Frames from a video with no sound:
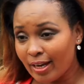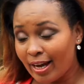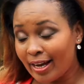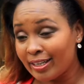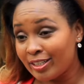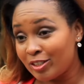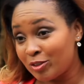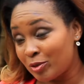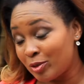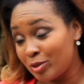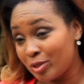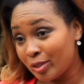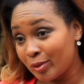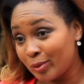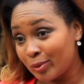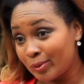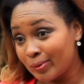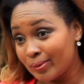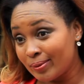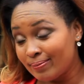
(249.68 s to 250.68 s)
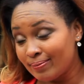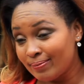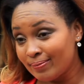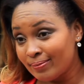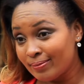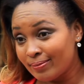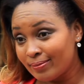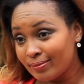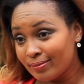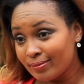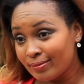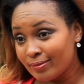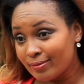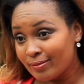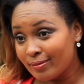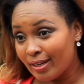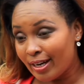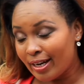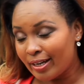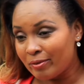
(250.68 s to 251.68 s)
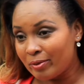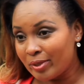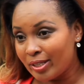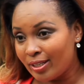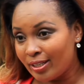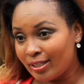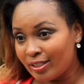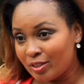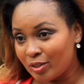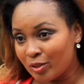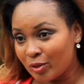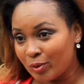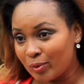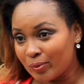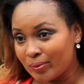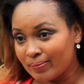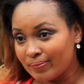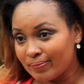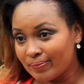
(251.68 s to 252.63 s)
I do too. I really do.